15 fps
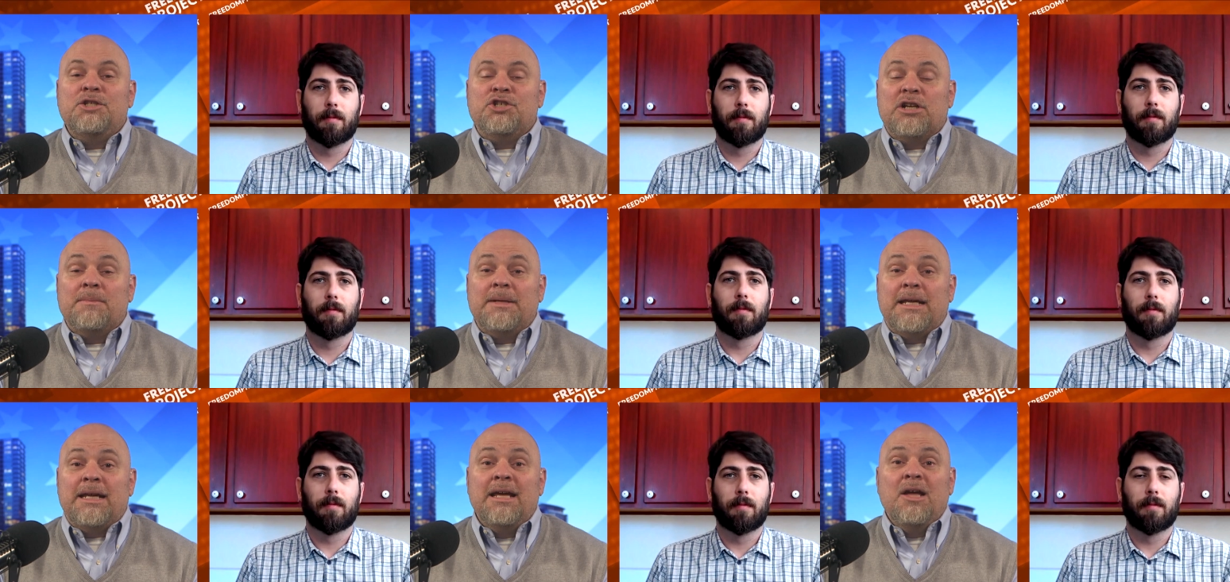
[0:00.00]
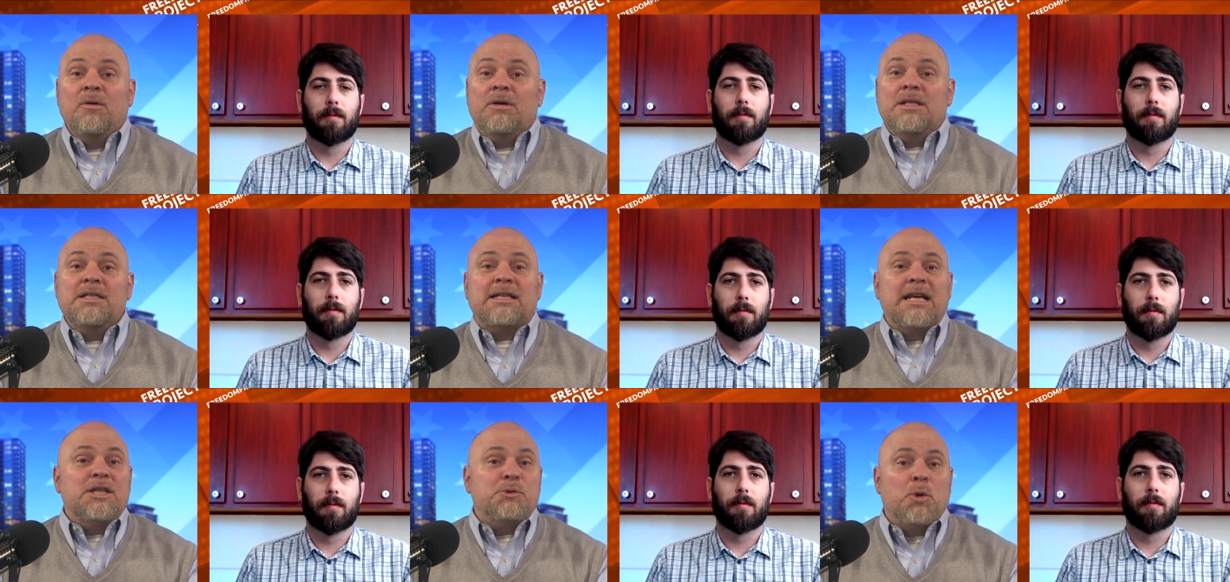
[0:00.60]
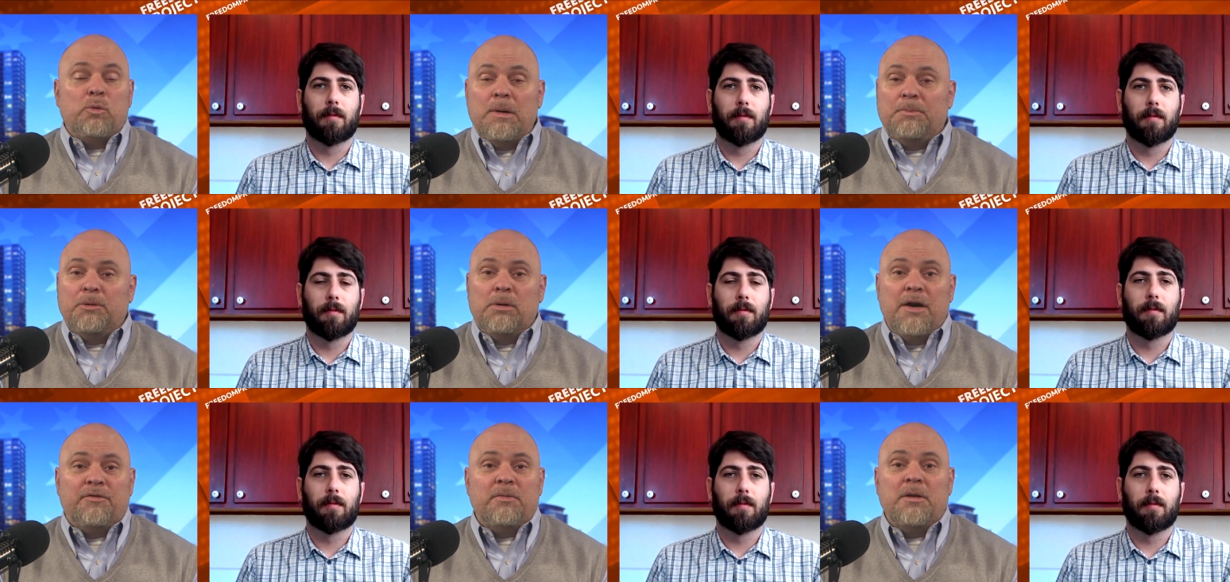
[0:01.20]
Speaker 1: Germany, where these kids were ripped
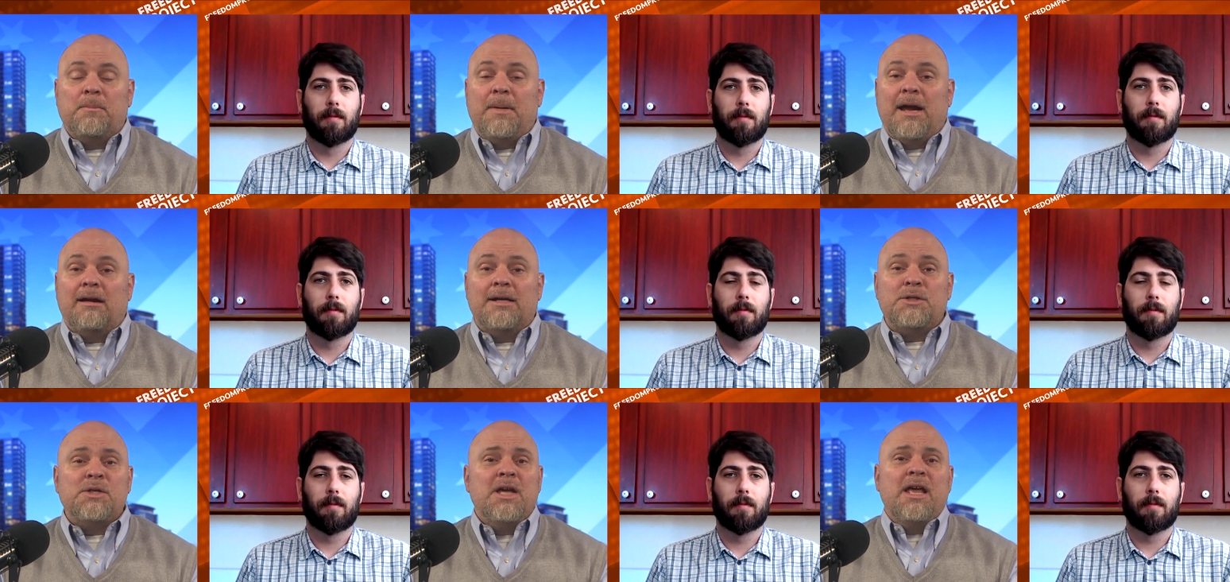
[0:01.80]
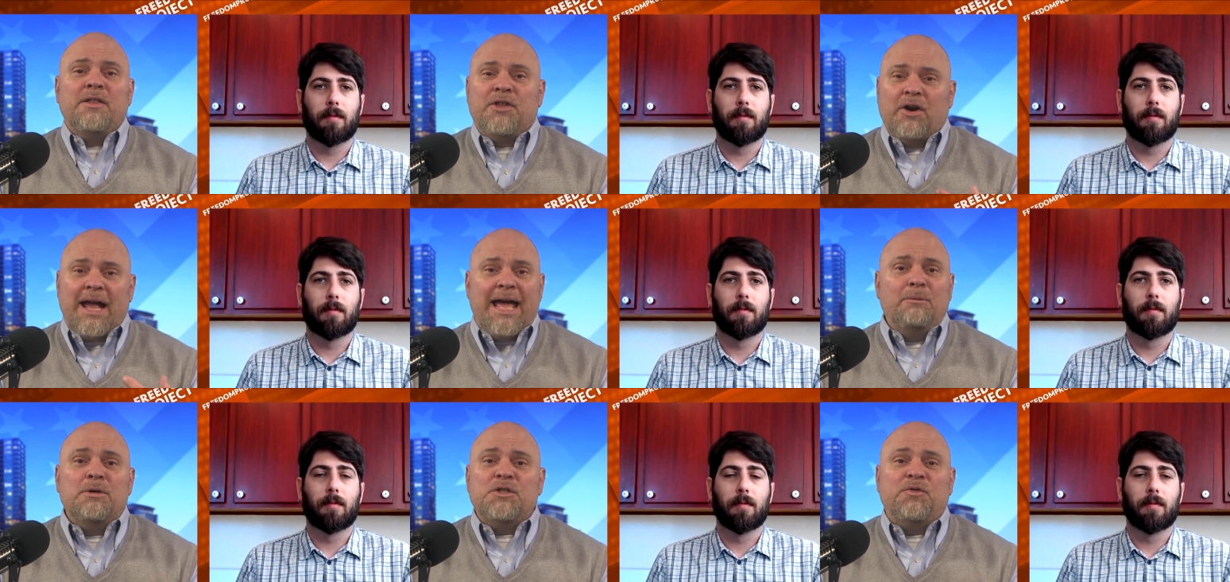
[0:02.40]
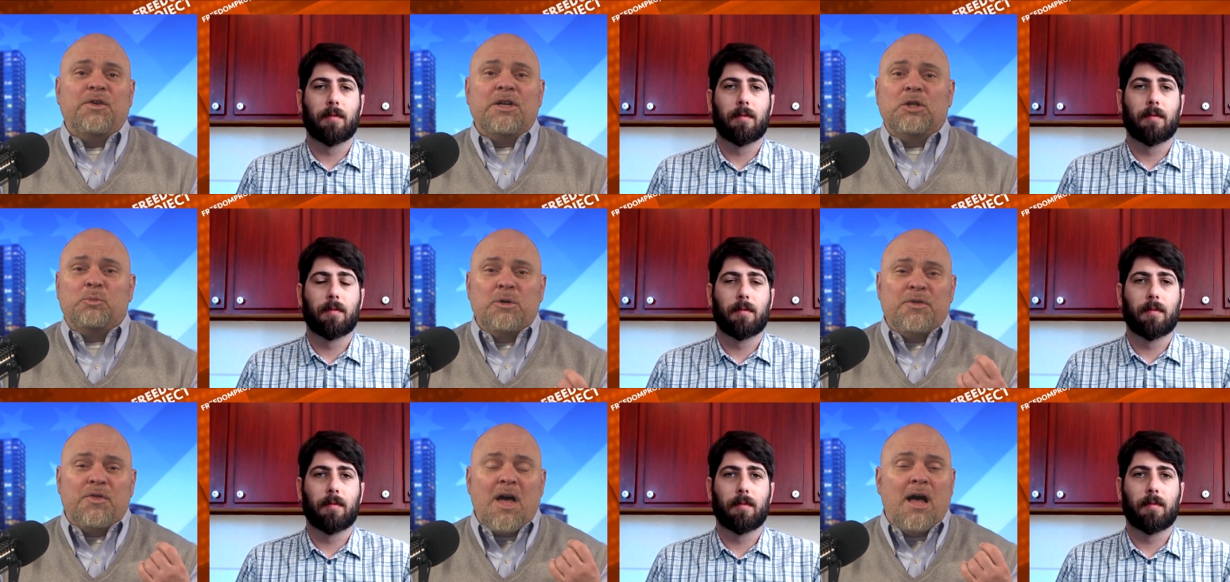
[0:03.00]
away from their parents. Their head was filled
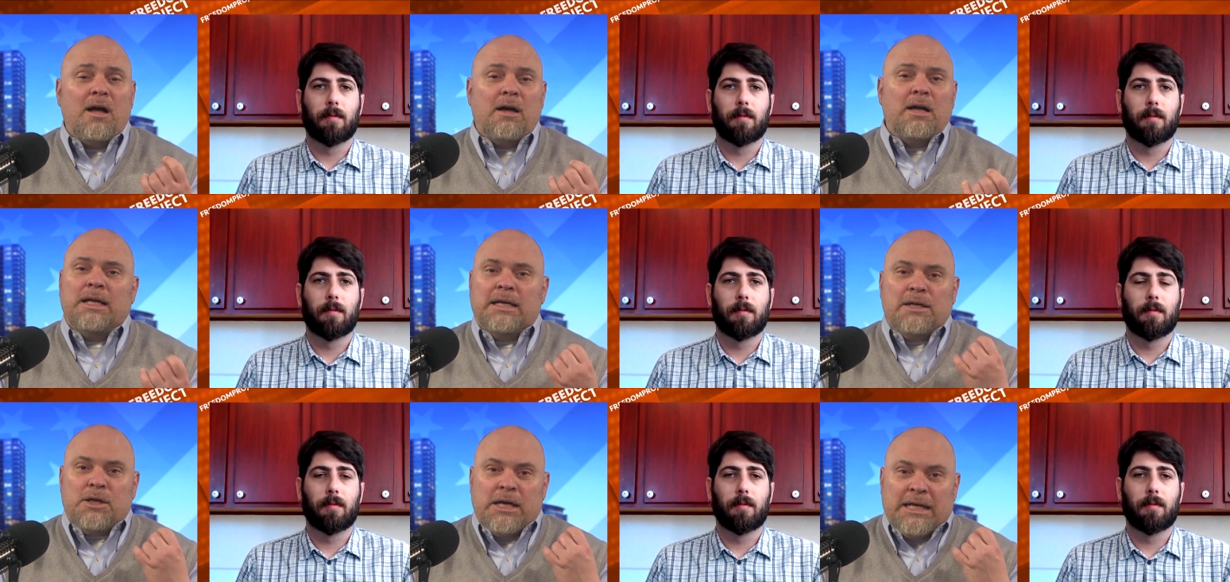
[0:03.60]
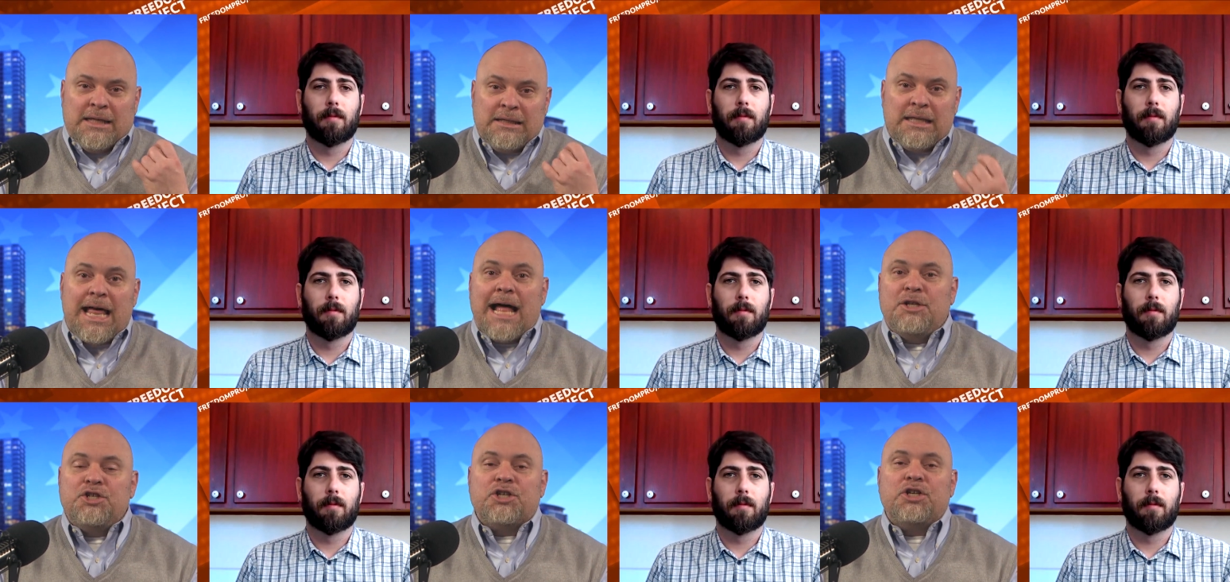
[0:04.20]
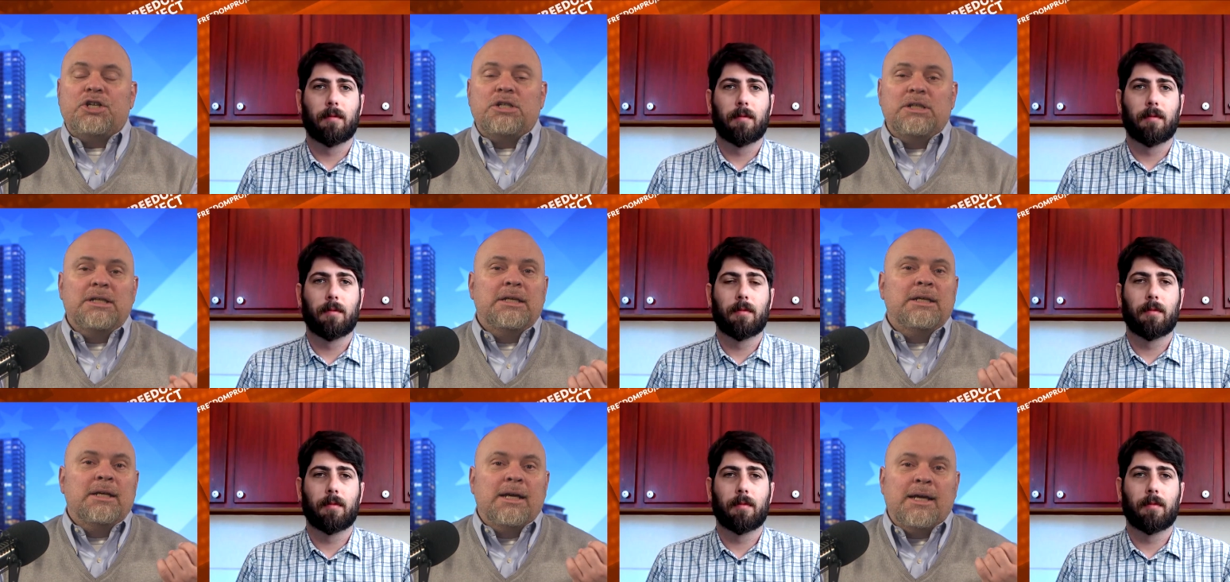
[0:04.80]
with
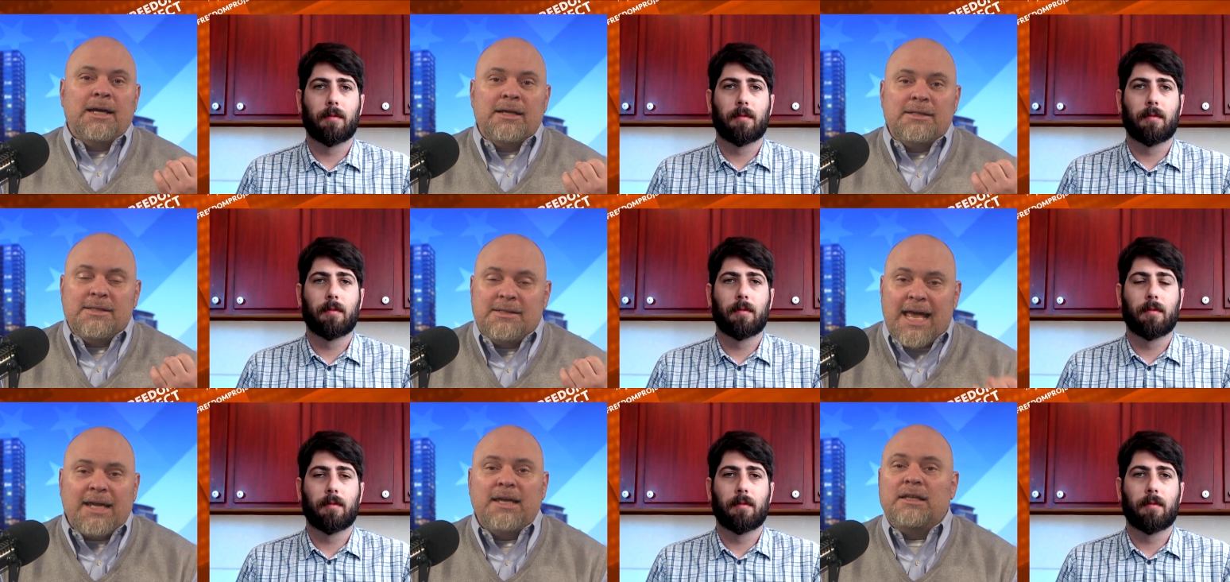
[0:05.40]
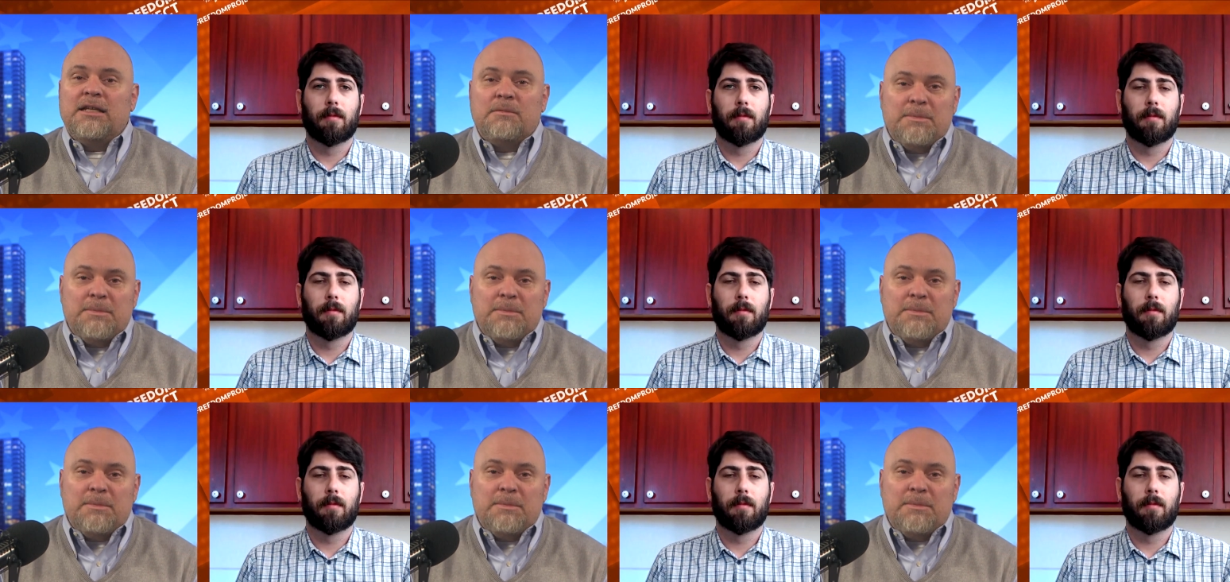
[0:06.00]
illogical, uh, secular,